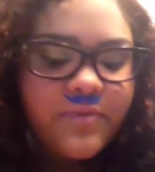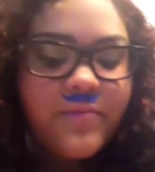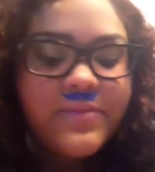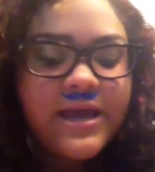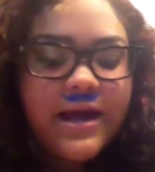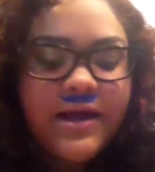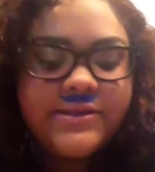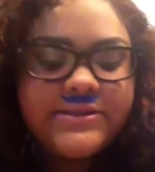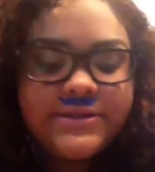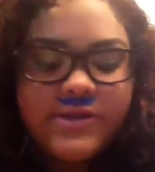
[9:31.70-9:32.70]

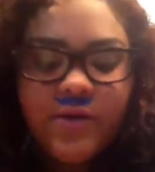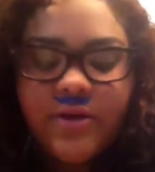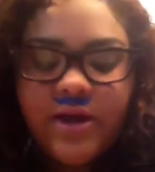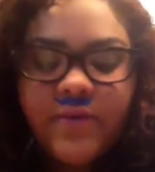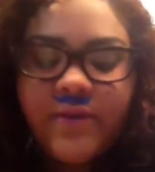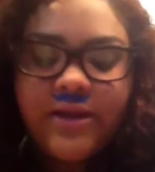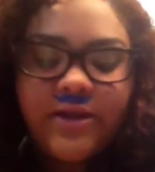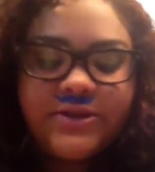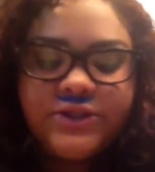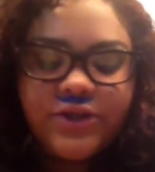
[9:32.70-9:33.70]
Because going on a weight
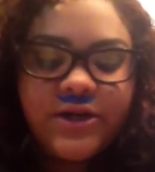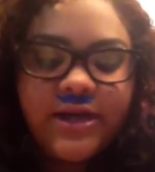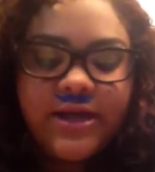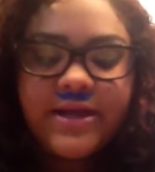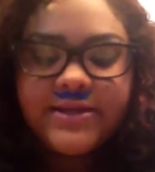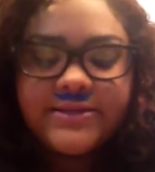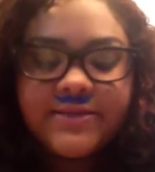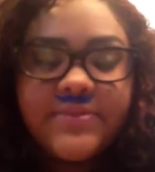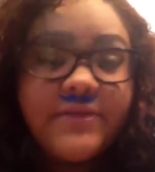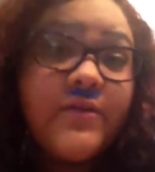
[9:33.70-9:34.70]
loss journey is
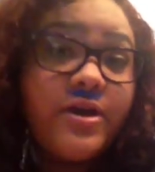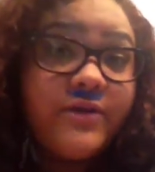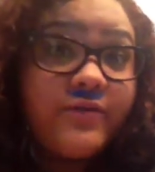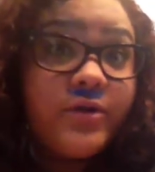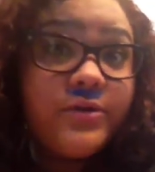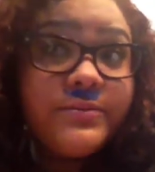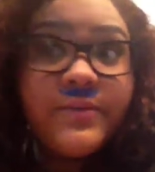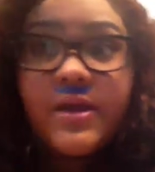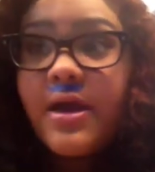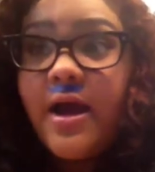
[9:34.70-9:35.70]
something very difficult.
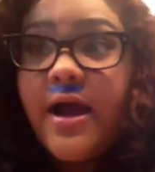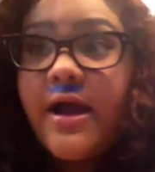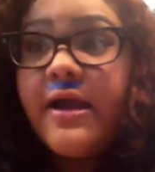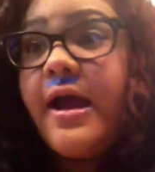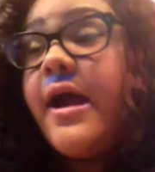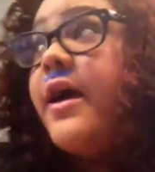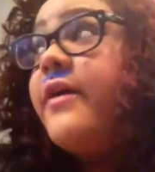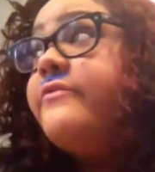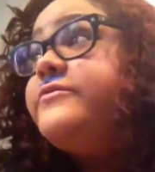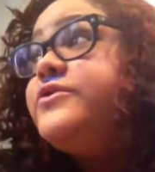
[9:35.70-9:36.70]
I
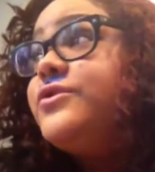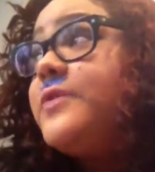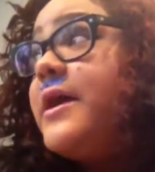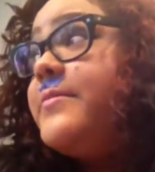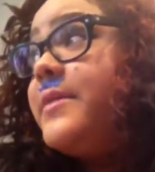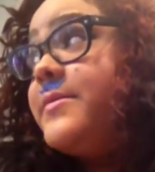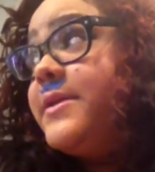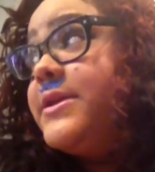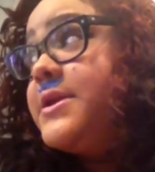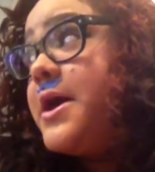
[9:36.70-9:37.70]
have tried many,
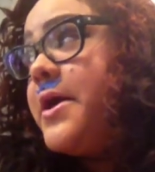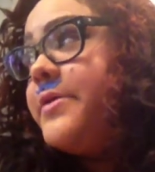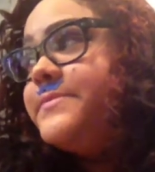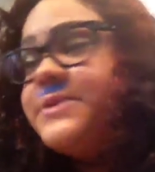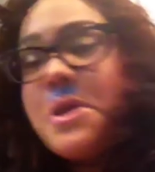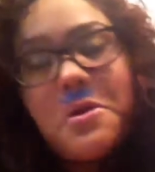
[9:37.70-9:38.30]
many times.